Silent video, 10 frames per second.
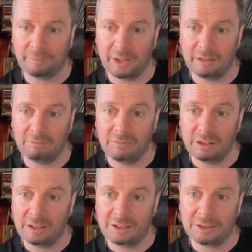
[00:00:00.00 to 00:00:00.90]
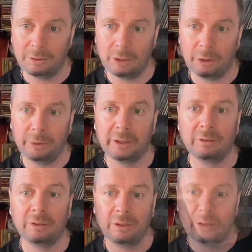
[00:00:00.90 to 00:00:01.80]
And, you know, they're still going.
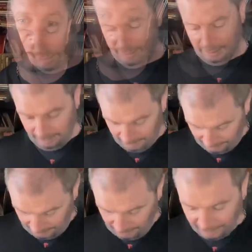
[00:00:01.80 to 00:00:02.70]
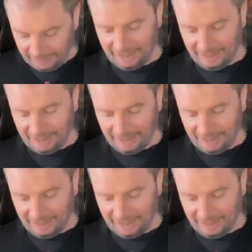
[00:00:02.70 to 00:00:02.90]
All right,